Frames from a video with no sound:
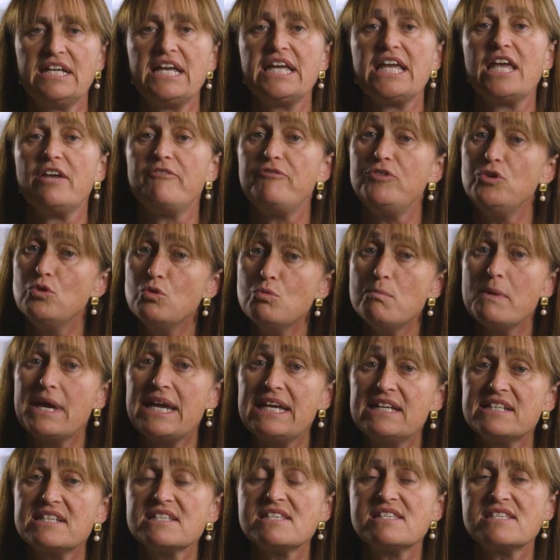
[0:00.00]
If you
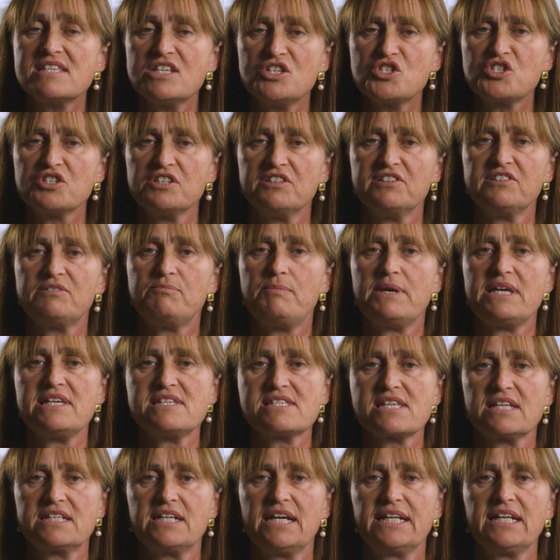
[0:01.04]
make decisions
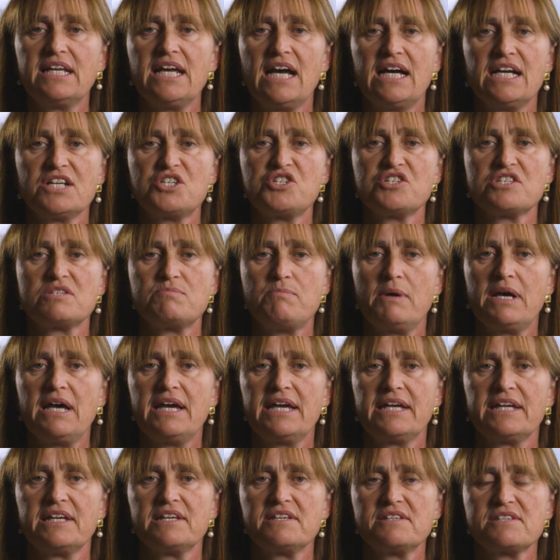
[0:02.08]
based on unconscious
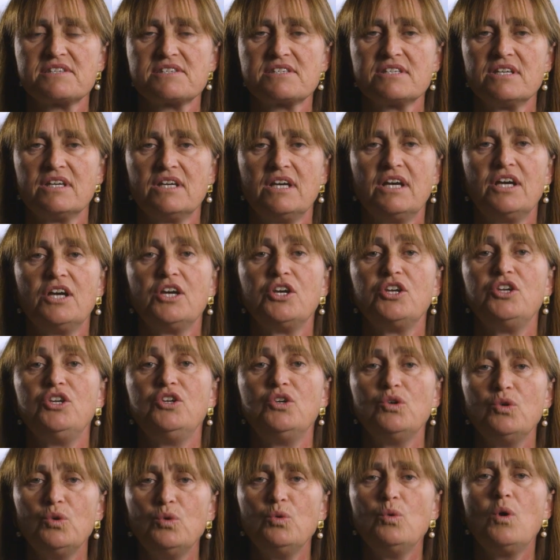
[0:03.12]
bias,
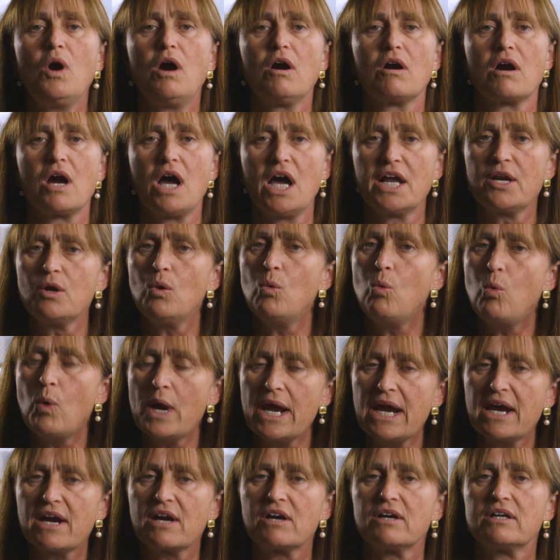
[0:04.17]
you are
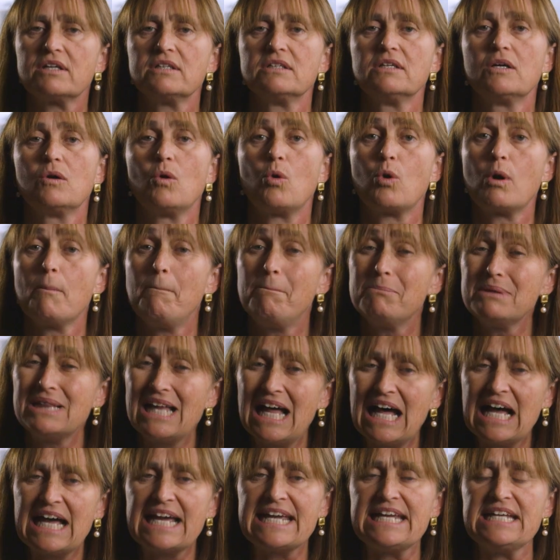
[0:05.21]
unaware or
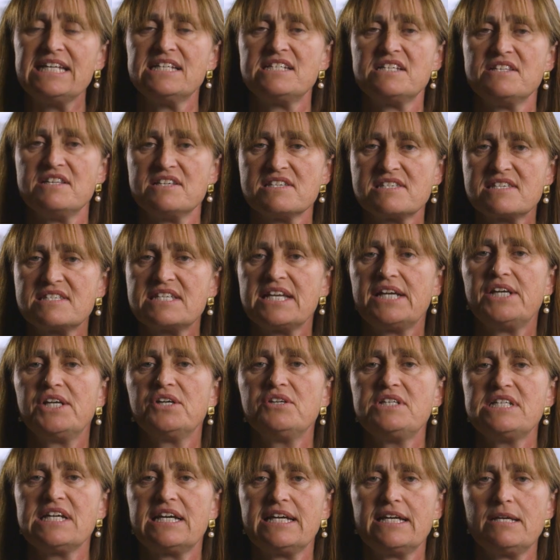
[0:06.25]
blind to the
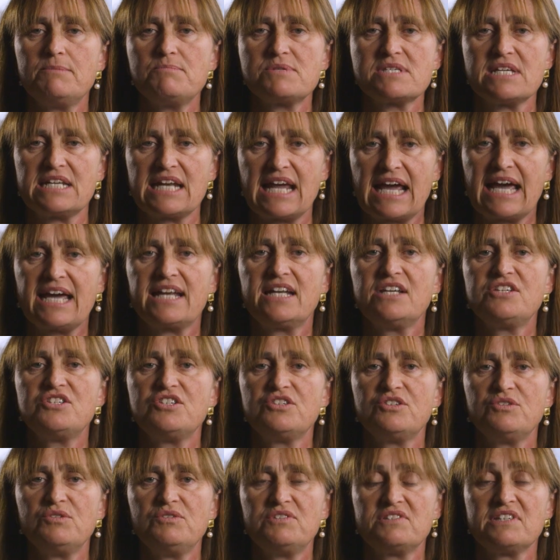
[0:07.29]
stereotypes and
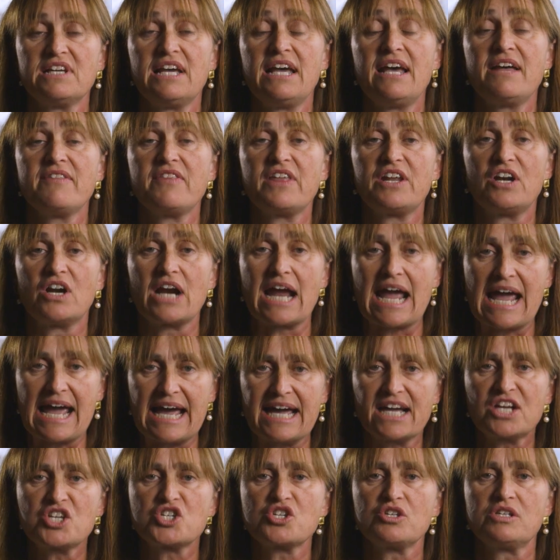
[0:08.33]
attitudes that are
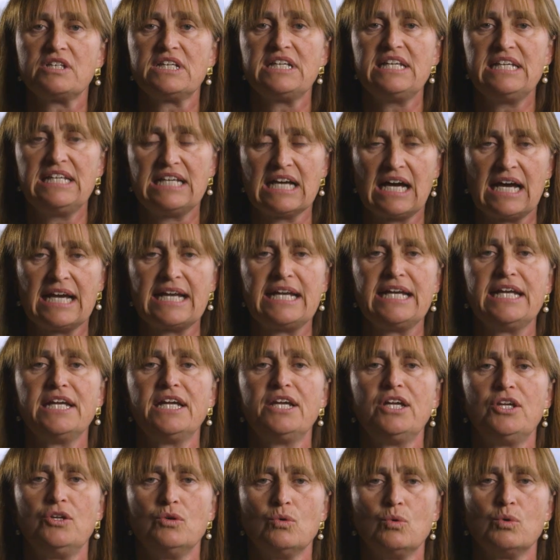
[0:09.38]
actually
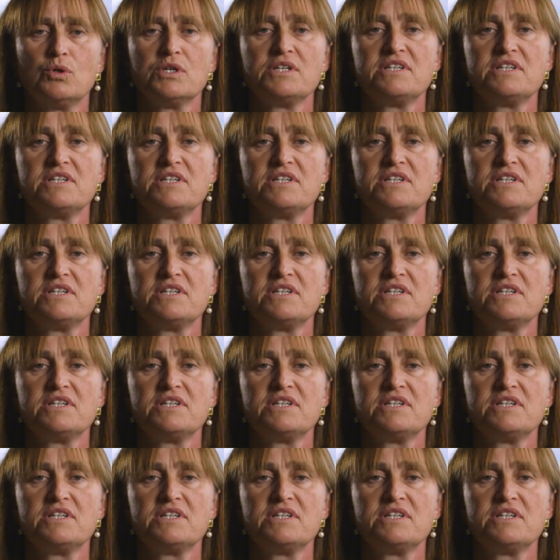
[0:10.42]
guiding your